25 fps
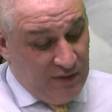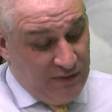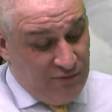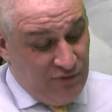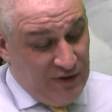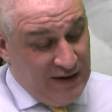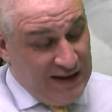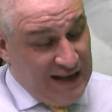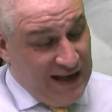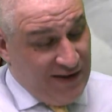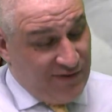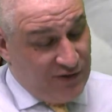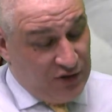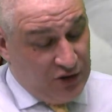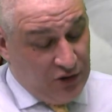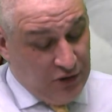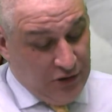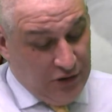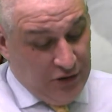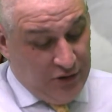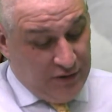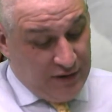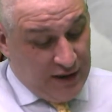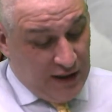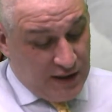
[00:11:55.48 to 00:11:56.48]
really haven't got
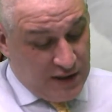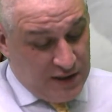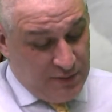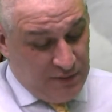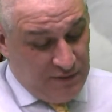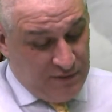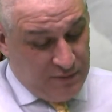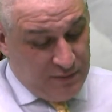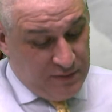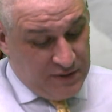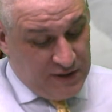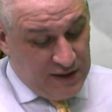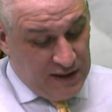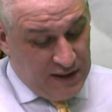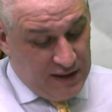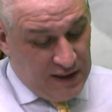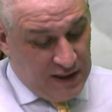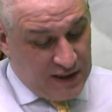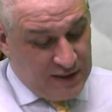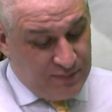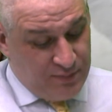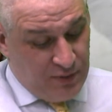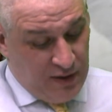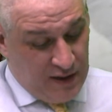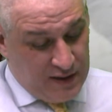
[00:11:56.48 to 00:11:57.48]
long, actually, before we take the
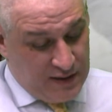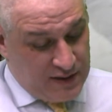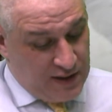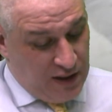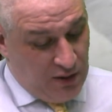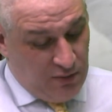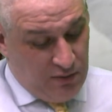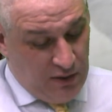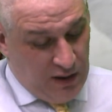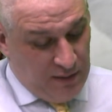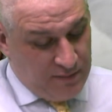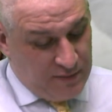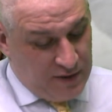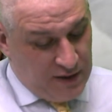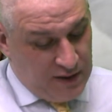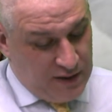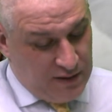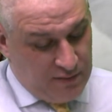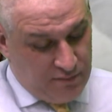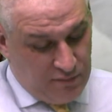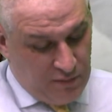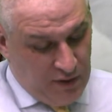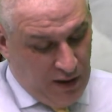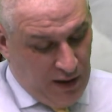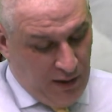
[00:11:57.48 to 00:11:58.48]
next break. So I'm
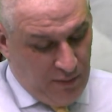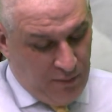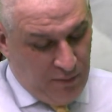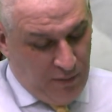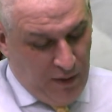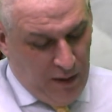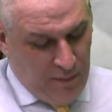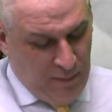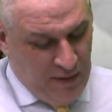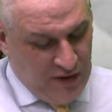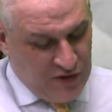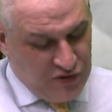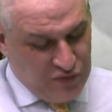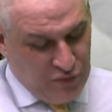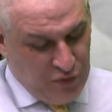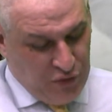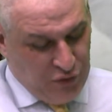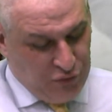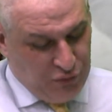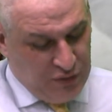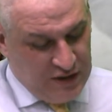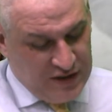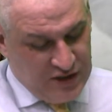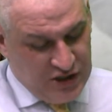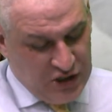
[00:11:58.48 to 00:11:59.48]
going to mention
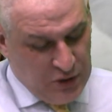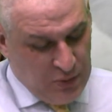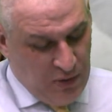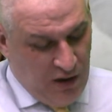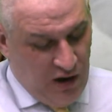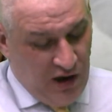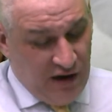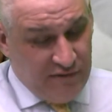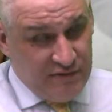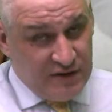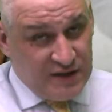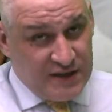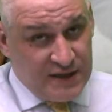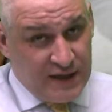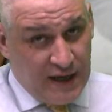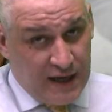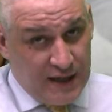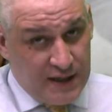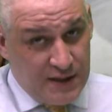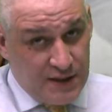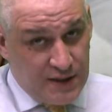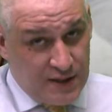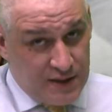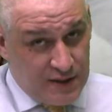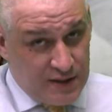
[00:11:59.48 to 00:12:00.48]
three to you: Irish
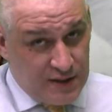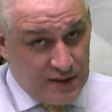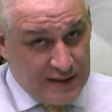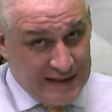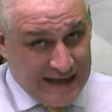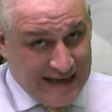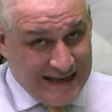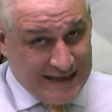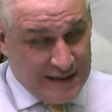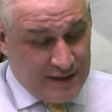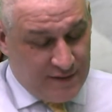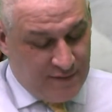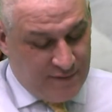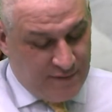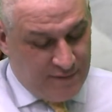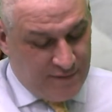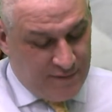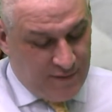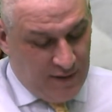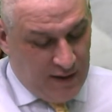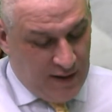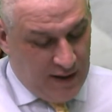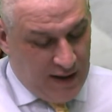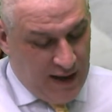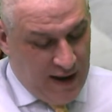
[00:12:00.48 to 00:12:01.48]
Saint, Days
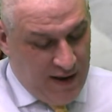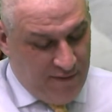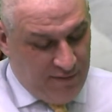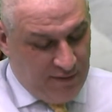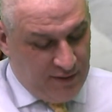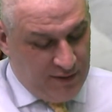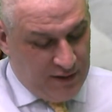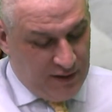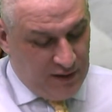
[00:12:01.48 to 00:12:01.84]
of Heaven